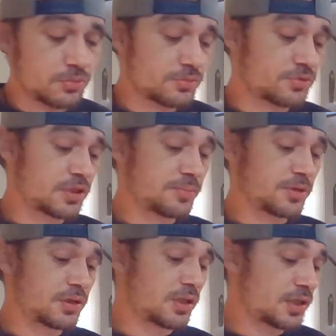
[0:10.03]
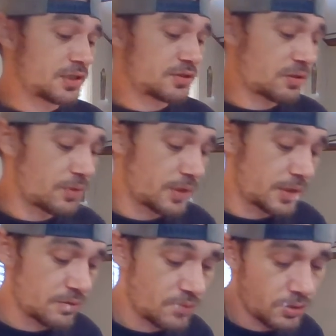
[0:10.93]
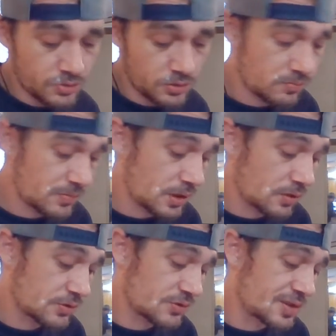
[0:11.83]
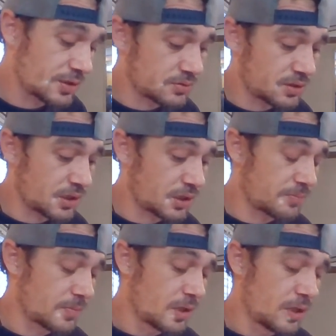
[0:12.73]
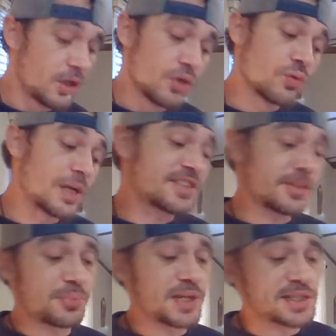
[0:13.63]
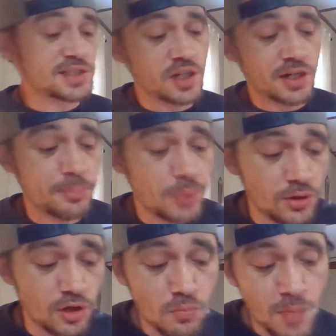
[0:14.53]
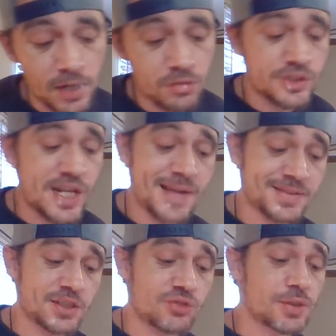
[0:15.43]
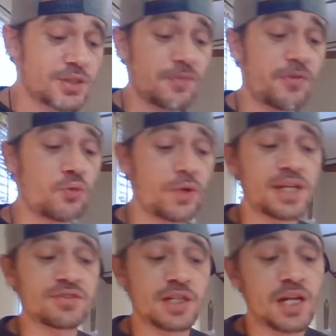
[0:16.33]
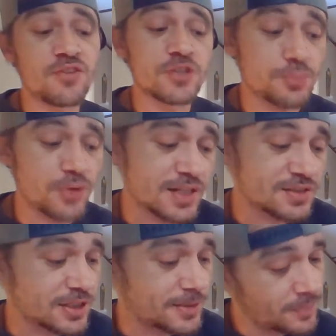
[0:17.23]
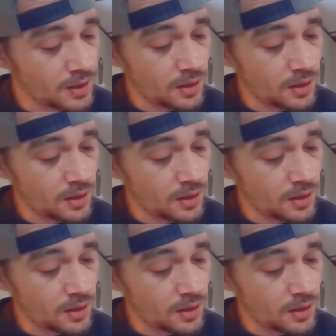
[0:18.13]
trouble sleeping today, so I went ahead and wrote something down just to kill time. Rest in peace, Sonny Bono, Michael Jackson, Christopher Reeves, and Elvis Presley.